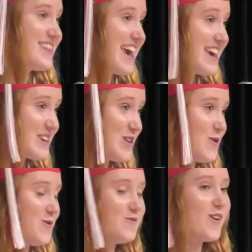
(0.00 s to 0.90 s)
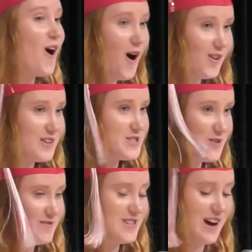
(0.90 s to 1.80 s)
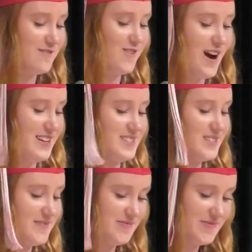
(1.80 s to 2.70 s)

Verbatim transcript: Thank you for all that you have done for us.